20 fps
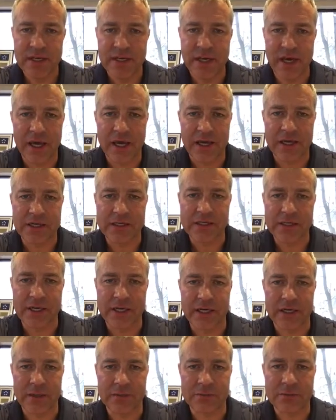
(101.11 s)
and
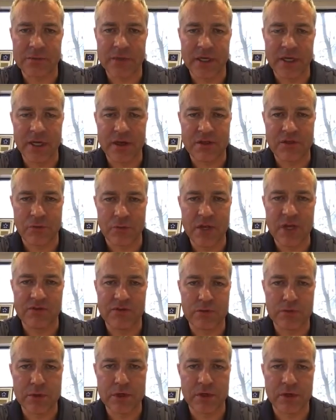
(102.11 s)
3 of
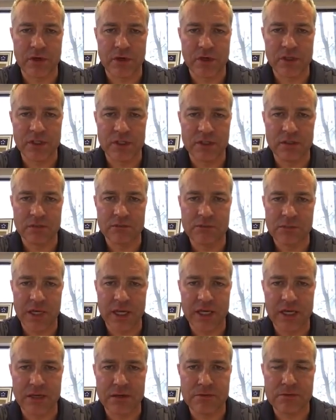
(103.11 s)
them are little,
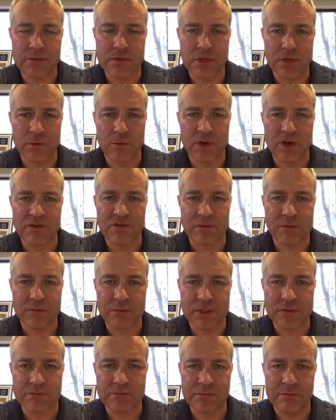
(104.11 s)
and, one of
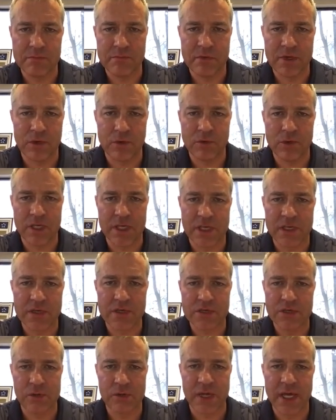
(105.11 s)
them's only
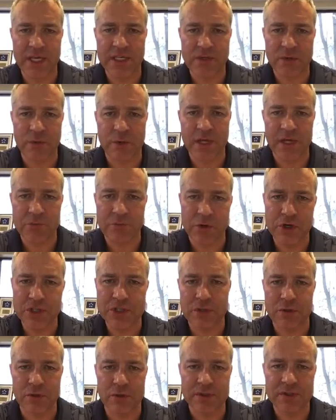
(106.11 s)
in 2 days a week
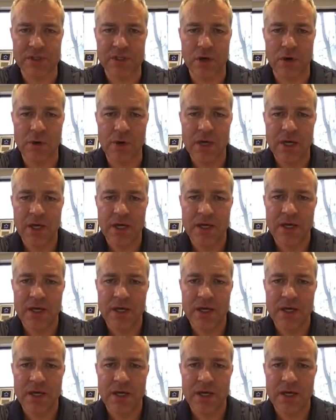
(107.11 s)
preschool. So,